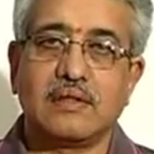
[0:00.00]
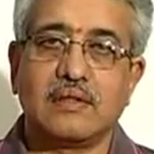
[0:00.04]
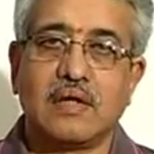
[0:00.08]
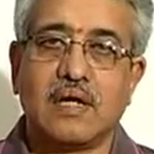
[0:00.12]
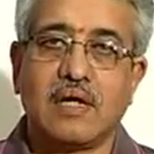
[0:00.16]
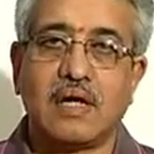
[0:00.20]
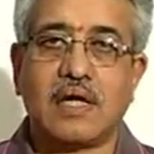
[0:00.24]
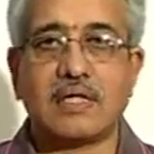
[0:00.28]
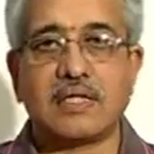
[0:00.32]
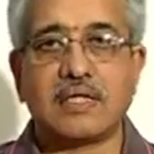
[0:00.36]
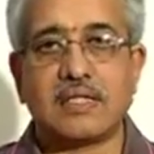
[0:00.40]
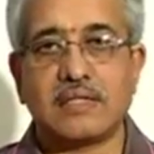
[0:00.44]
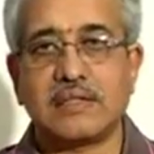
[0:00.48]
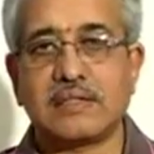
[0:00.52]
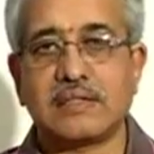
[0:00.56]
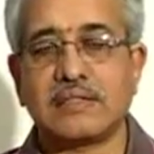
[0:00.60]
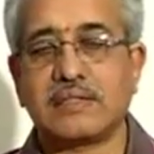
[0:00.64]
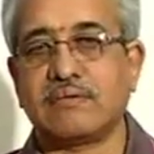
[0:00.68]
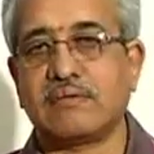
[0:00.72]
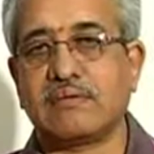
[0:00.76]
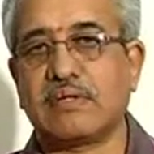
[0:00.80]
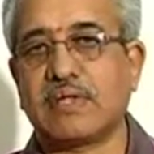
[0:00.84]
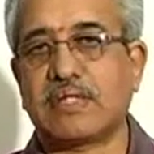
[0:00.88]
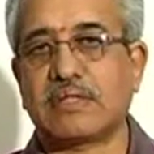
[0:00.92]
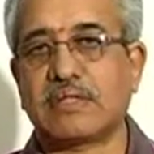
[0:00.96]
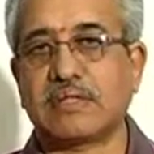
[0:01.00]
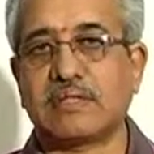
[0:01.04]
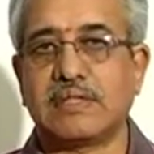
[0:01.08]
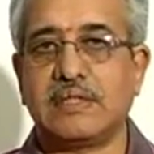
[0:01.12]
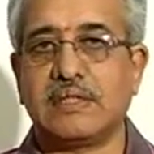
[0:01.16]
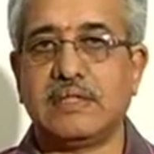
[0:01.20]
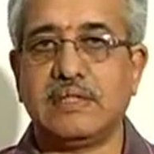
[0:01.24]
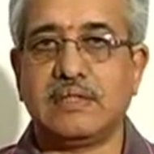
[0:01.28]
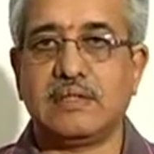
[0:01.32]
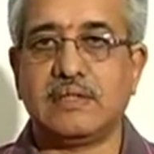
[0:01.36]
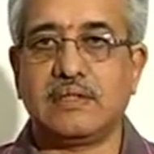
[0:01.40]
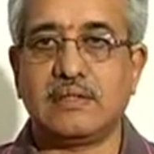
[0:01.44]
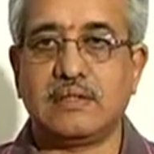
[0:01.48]
or decreasing
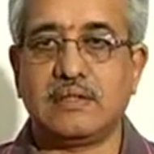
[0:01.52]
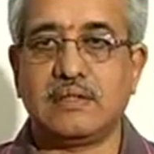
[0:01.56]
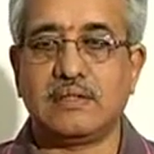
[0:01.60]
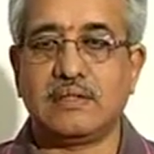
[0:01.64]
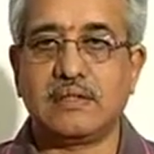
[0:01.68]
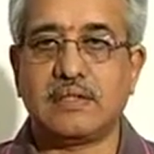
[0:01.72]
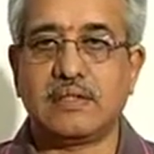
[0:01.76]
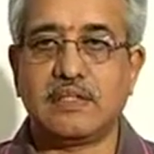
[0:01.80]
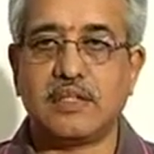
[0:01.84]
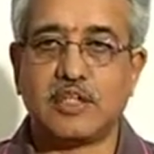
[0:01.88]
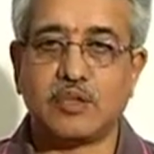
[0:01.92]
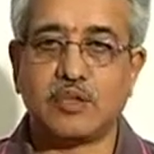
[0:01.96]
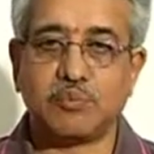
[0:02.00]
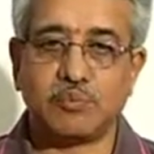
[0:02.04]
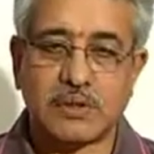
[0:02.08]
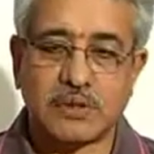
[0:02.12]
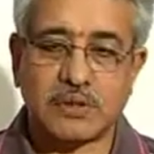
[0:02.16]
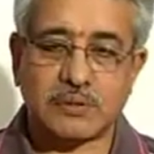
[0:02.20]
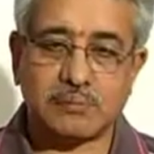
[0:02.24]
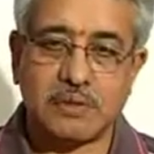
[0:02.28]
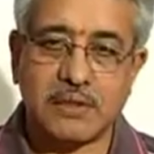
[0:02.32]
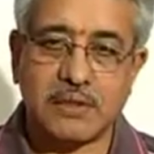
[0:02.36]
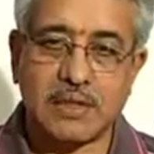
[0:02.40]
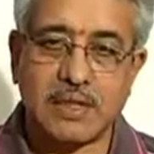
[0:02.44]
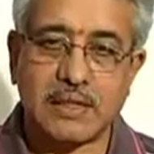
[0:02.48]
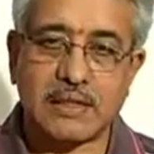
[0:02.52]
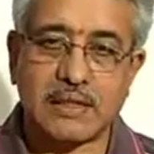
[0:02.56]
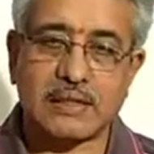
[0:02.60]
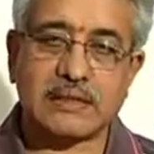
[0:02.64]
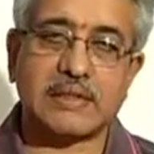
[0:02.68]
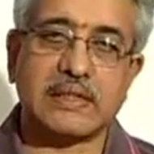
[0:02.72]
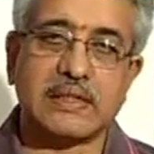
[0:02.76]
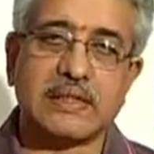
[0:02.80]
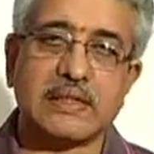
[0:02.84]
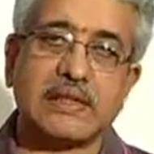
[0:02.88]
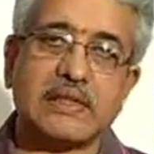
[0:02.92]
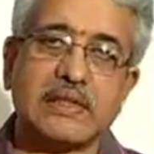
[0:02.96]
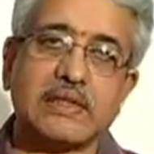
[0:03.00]
velocity, it must be along a
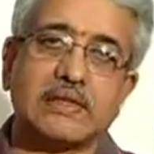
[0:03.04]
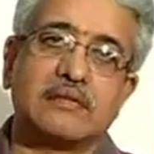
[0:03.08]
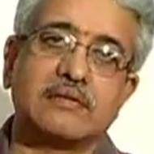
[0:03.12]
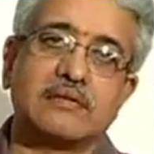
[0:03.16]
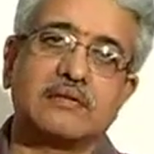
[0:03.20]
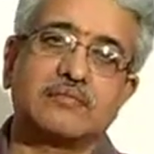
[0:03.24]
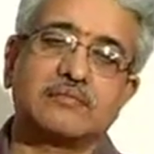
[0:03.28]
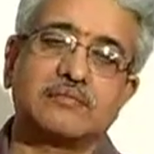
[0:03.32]
straight line.